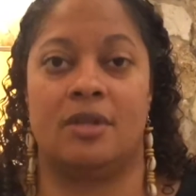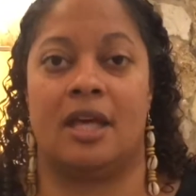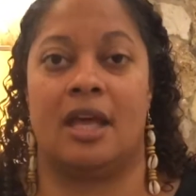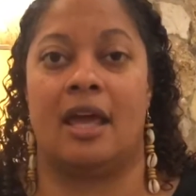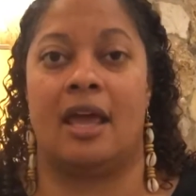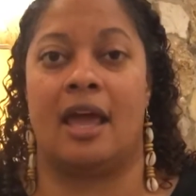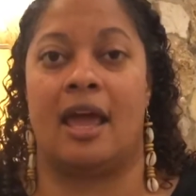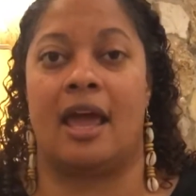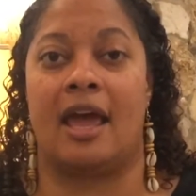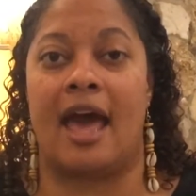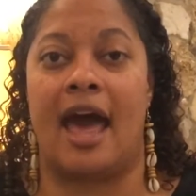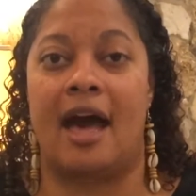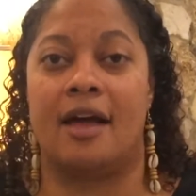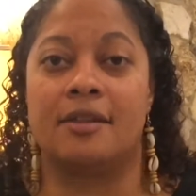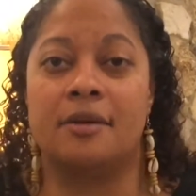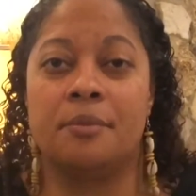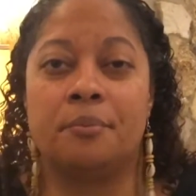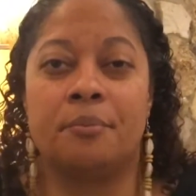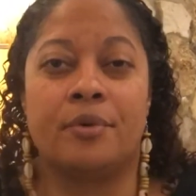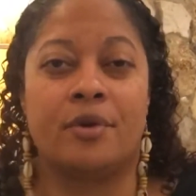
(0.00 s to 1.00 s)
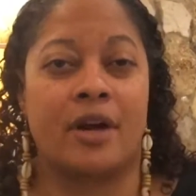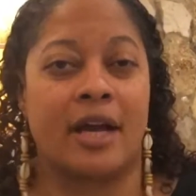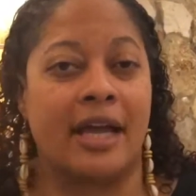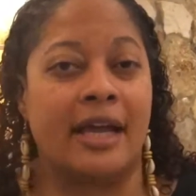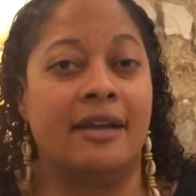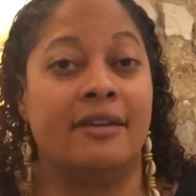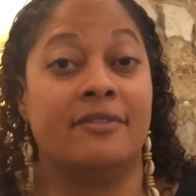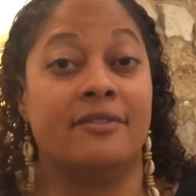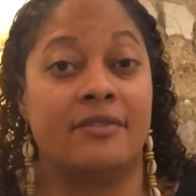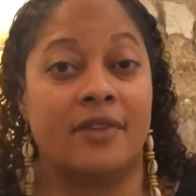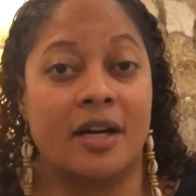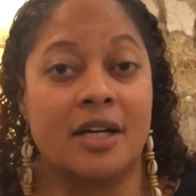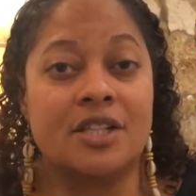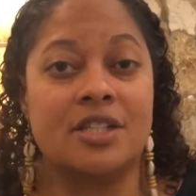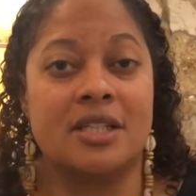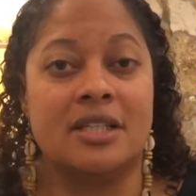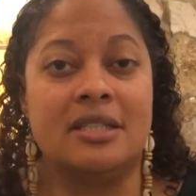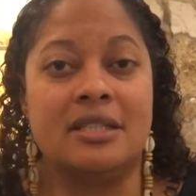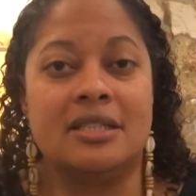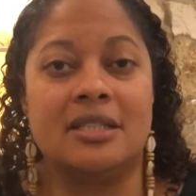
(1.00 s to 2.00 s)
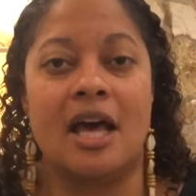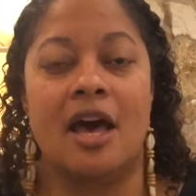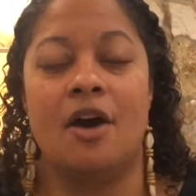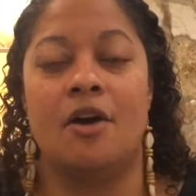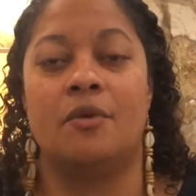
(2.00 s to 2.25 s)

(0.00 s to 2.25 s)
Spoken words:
thinking, how the brain functions,